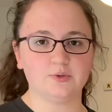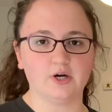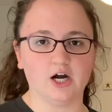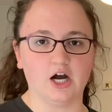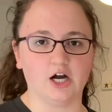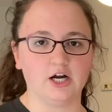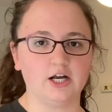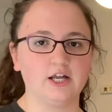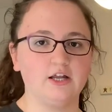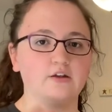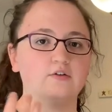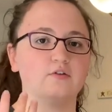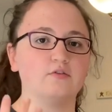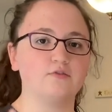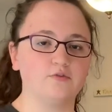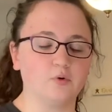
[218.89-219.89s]
her heart
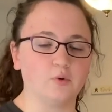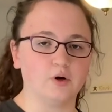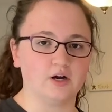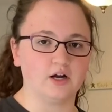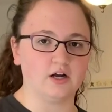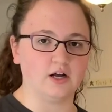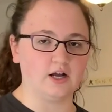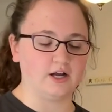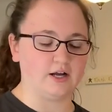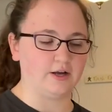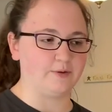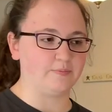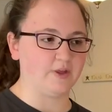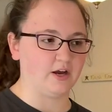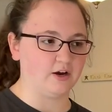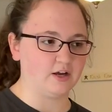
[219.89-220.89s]
in 4
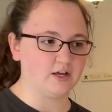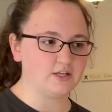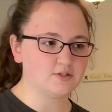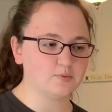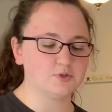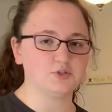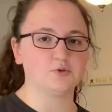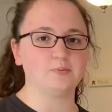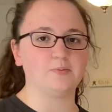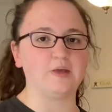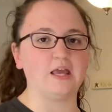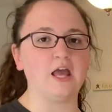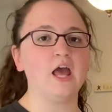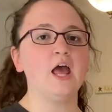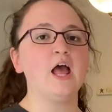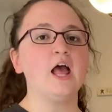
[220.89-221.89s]
areas, which will
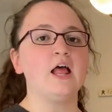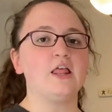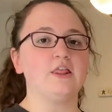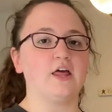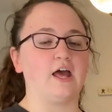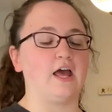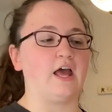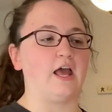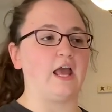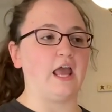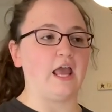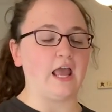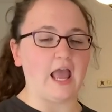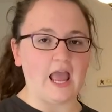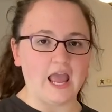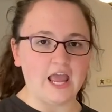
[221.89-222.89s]
be the
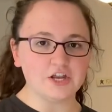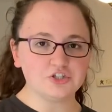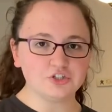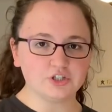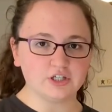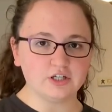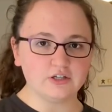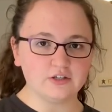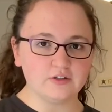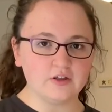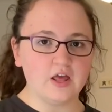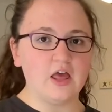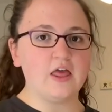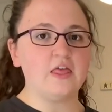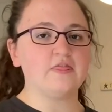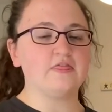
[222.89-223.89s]
atrial,
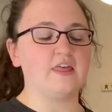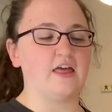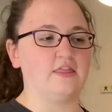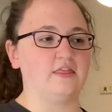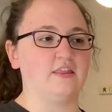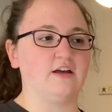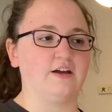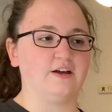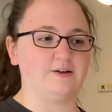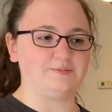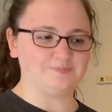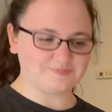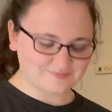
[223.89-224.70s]
then the